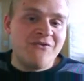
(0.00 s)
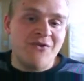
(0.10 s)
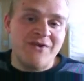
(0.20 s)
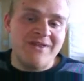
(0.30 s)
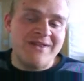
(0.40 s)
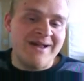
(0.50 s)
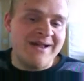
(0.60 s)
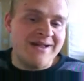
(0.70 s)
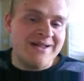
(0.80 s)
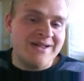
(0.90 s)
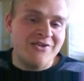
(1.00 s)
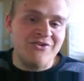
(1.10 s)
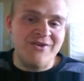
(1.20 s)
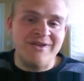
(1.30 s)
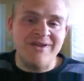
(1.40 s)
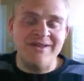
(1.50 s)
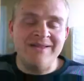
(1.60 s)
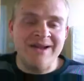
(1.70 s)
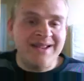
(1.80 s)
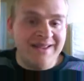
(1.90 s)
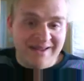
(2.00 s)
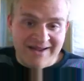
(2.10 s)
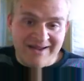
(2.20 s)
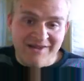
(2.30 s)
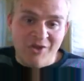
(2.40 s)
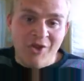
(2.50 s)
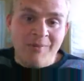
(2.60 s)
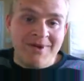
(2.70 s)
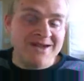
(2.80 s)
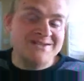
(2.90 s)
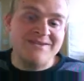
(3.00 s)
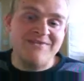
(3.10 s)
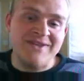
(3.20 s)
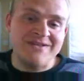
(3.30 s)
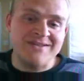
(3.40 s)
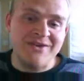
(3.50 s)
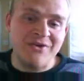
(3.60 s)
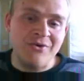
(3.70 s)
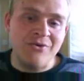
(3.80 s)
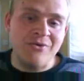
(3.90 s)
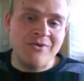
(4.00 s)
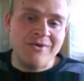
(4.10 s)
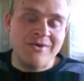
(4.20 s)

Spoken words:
for the 999 positive things that go